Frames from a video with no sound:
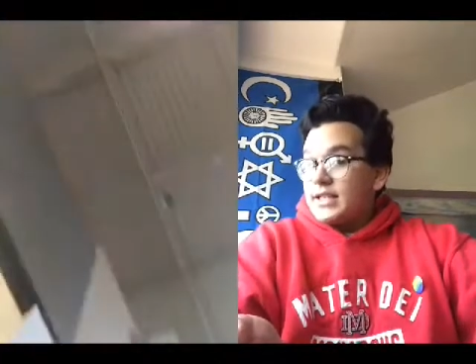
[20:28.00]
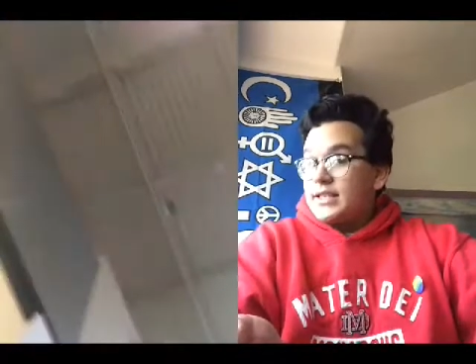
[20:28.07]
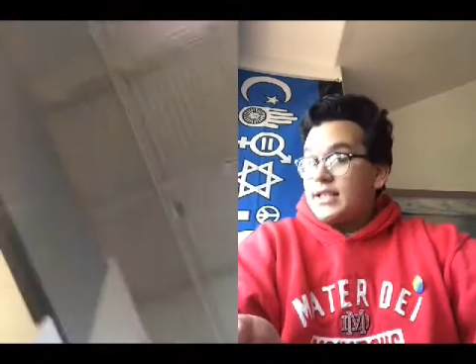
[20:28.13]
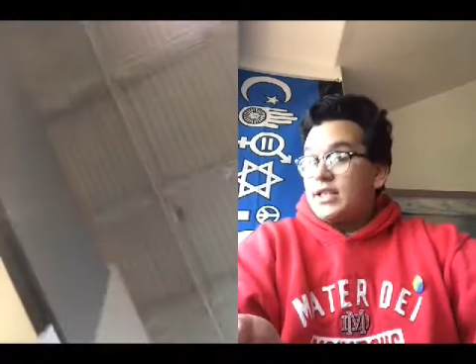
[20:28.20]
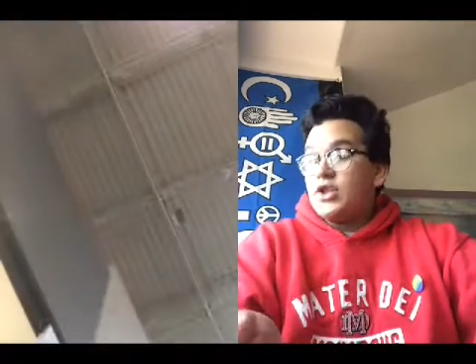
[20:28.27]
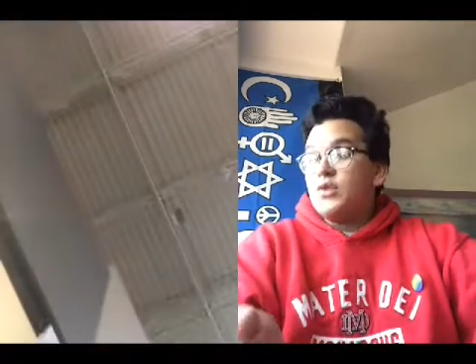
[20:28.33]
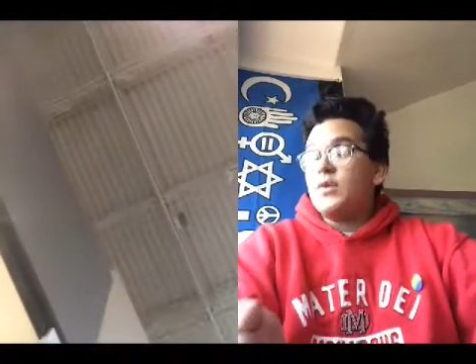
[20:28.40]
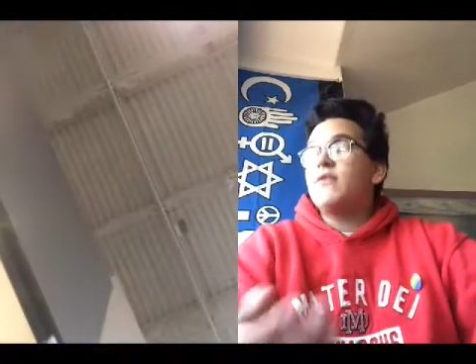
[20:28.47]
is that
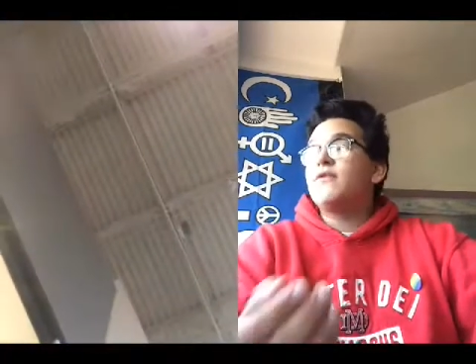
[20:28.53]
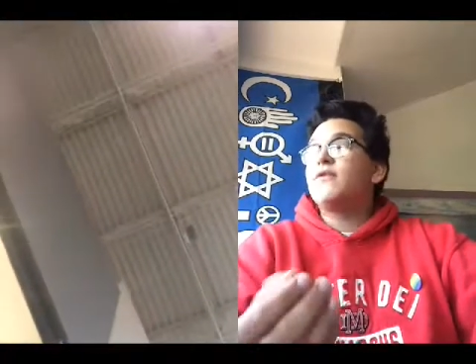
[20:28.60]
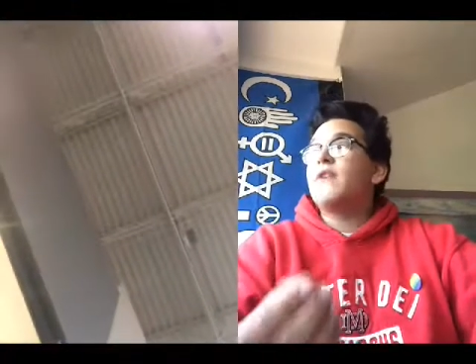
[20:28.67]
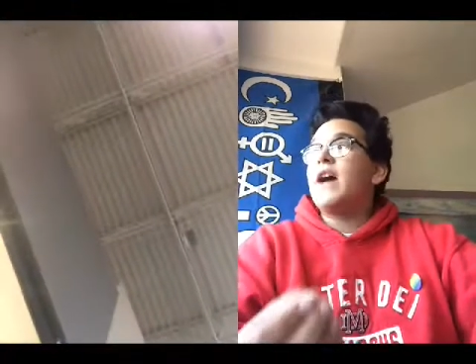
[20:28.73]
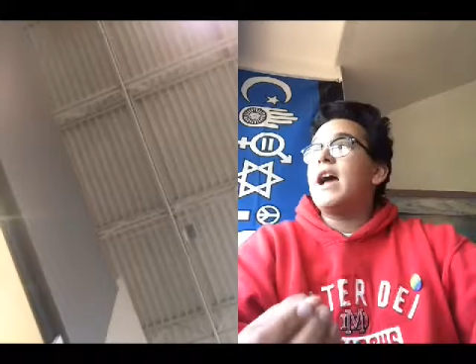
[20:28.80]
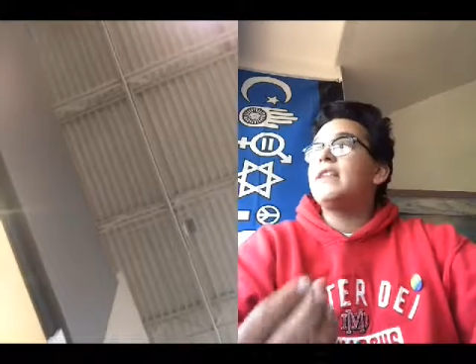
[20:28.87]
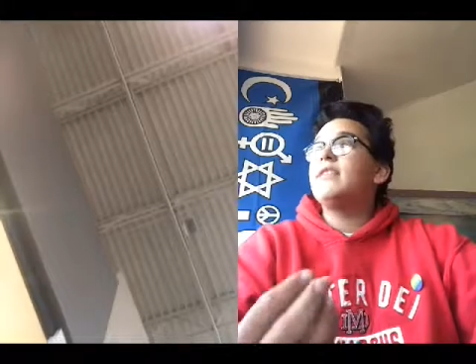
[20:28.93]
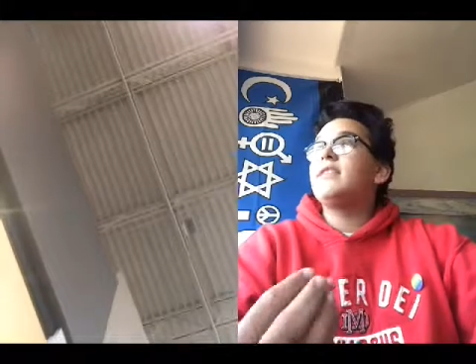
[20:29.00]
you can
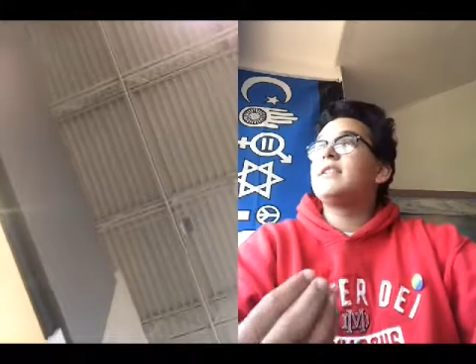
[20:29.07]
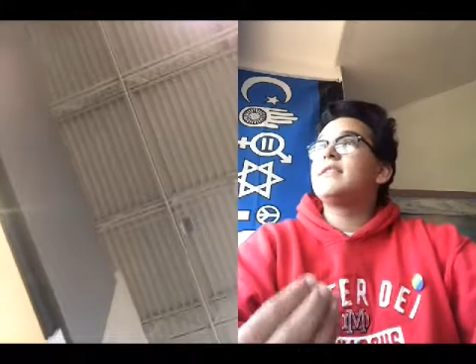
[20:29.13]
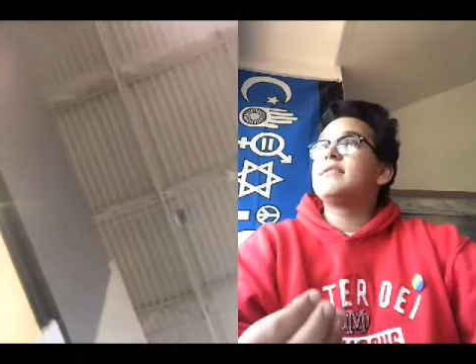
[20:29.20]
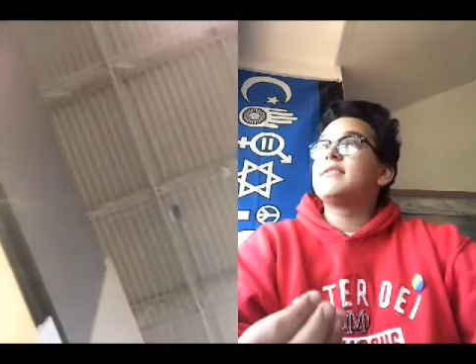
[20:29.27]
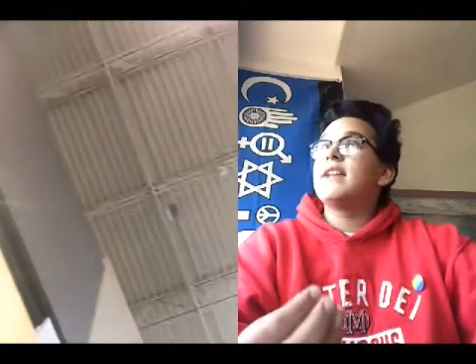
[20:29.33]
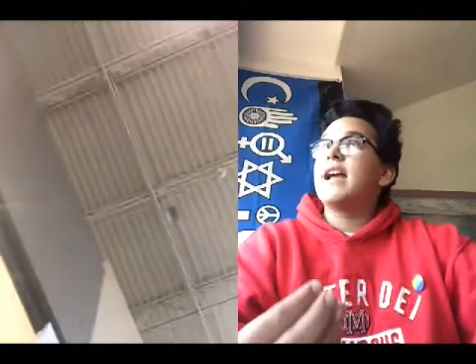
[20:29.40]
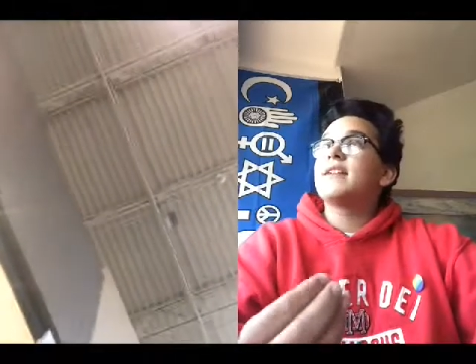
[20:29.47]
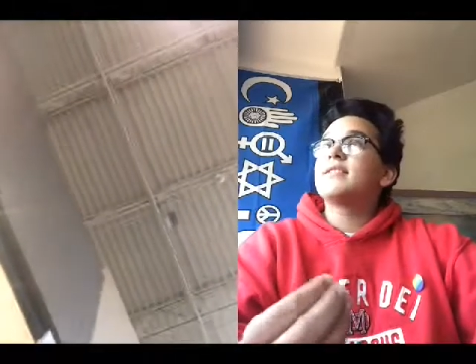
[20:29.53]
find the
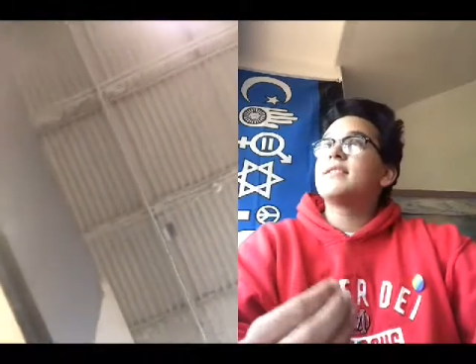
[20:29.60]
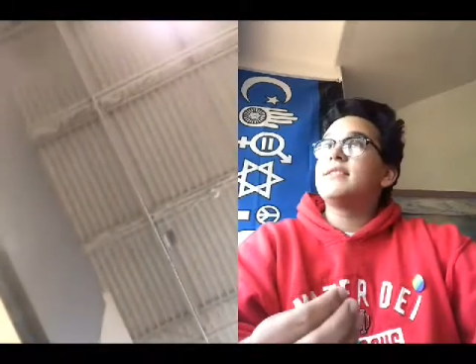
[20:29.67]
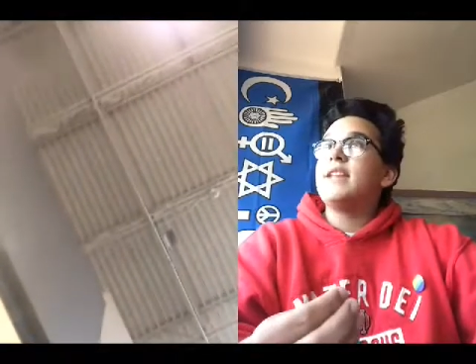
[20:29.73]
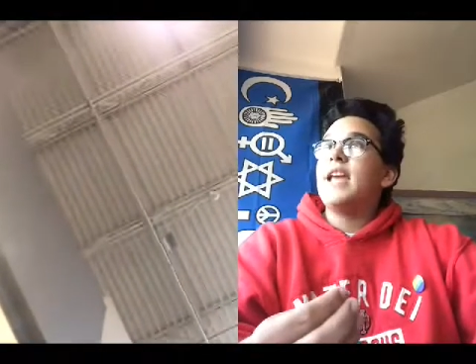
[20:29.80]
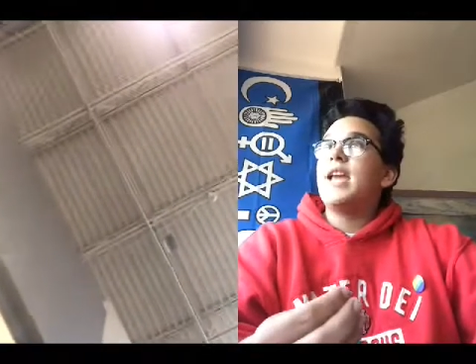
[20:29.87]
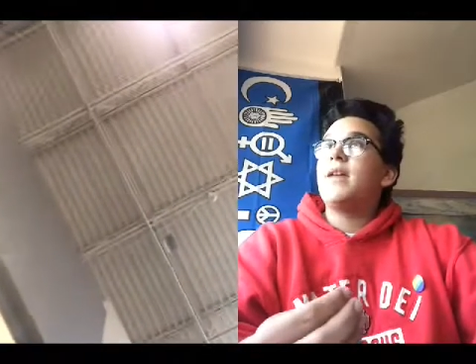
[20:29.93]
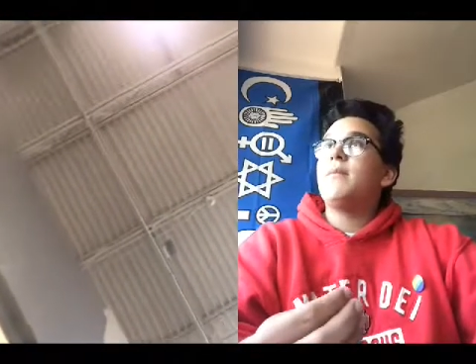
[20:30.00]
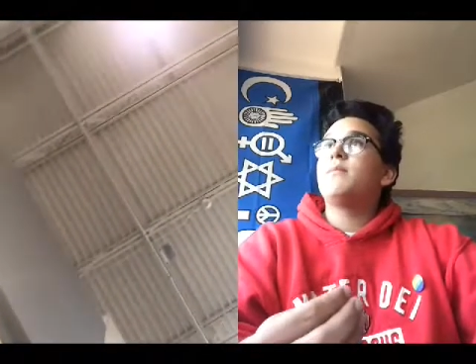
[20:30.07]
exact
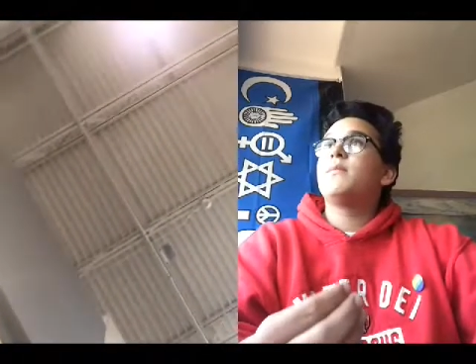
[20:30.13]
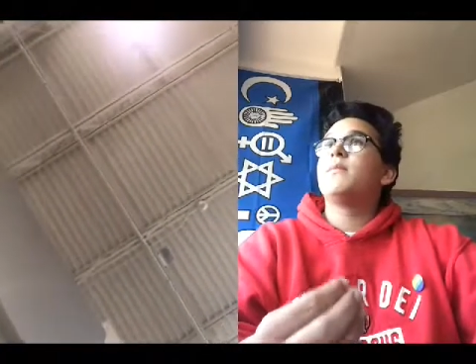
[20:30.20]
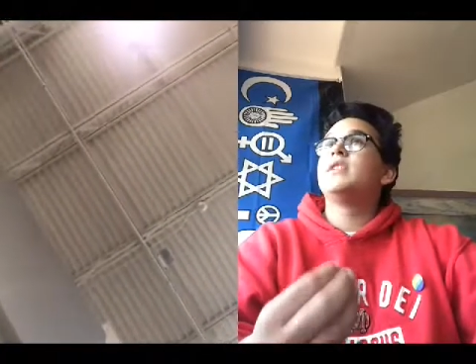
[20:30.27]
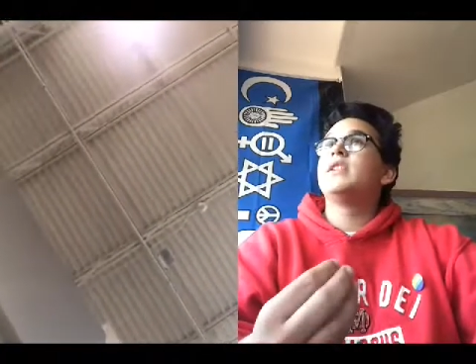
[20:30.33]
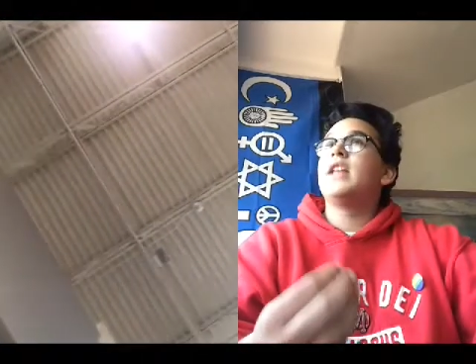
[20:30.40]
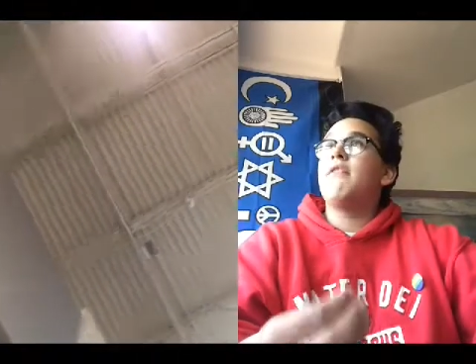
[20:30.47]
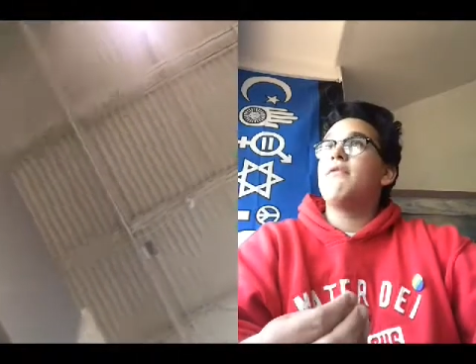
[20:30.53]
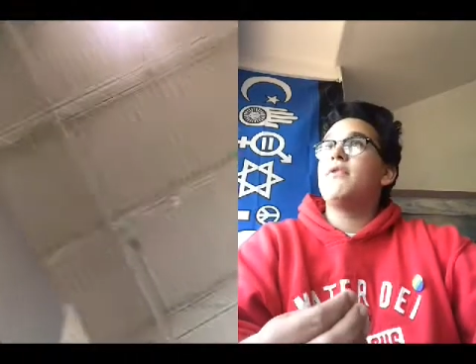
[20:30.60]
same
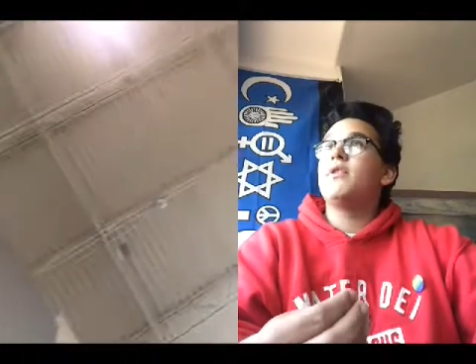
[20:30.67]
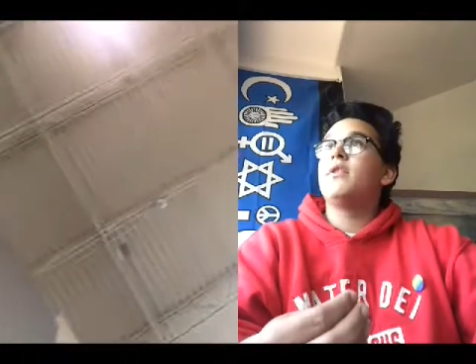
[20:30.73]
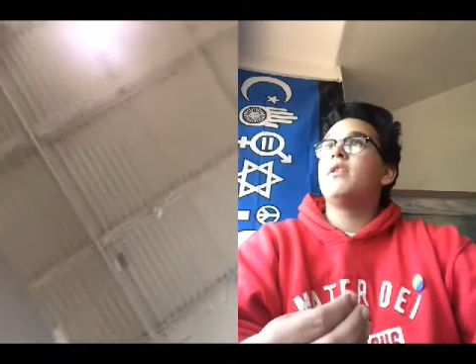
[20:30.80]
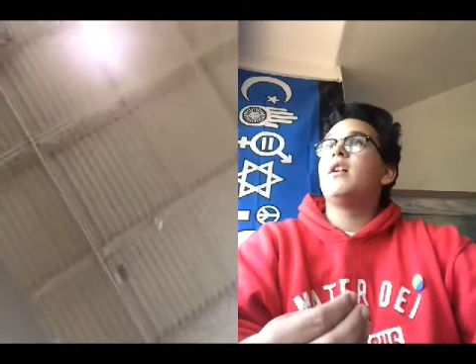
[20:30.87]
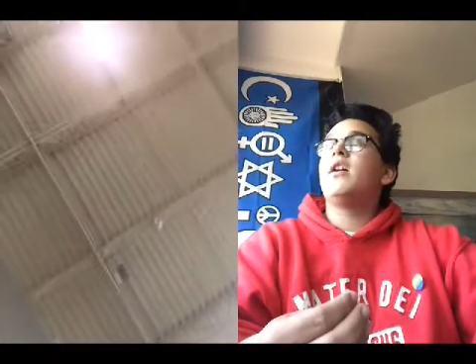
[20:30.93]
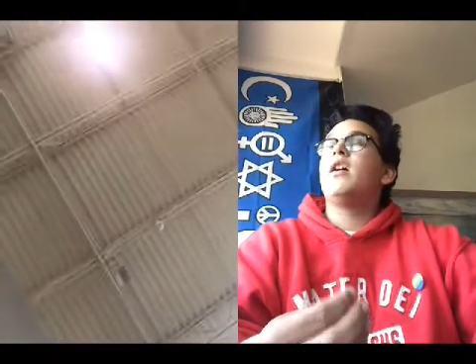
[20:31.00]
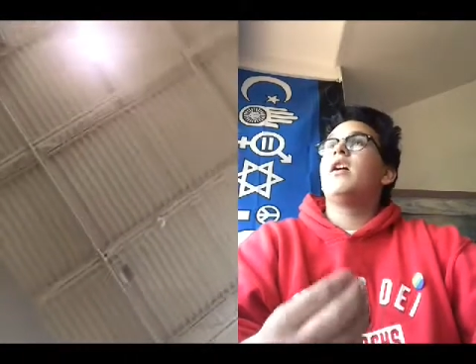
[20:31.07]
level